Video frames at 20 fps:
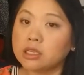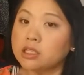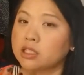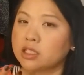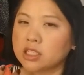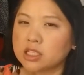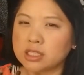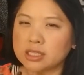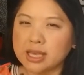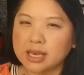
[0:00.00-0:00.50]

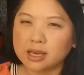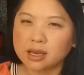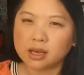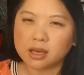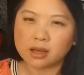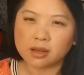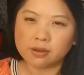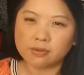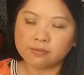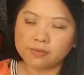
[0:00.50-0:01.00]
It's just like
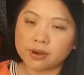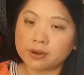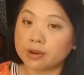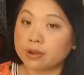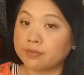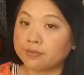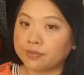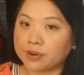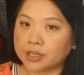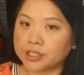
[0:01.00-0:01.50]
a
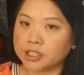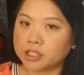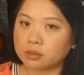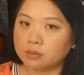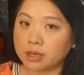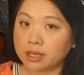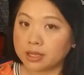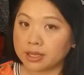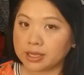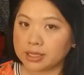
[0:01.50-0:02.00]
very fresh
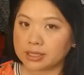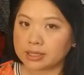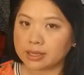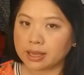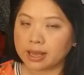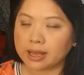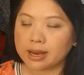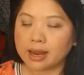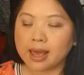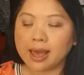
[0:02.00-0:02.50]
smelling
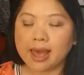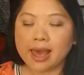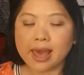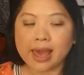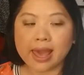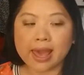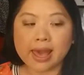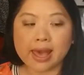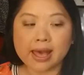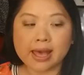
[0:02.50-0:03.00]
scent
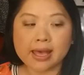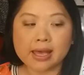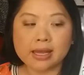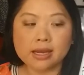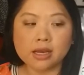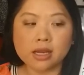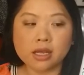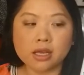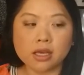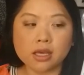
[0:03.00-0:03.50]

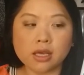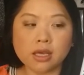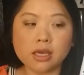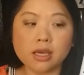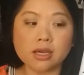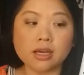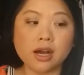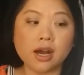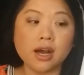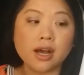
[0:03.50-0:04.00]
and
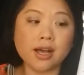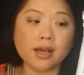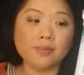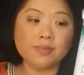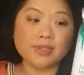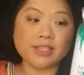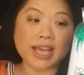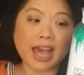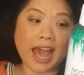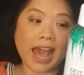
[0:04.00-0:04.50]
it
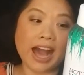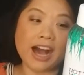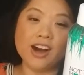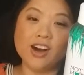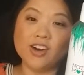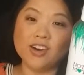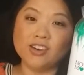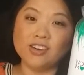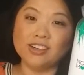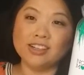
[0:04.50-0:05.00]
comes
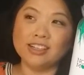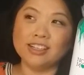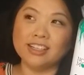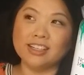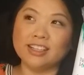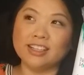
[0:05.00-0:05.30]
out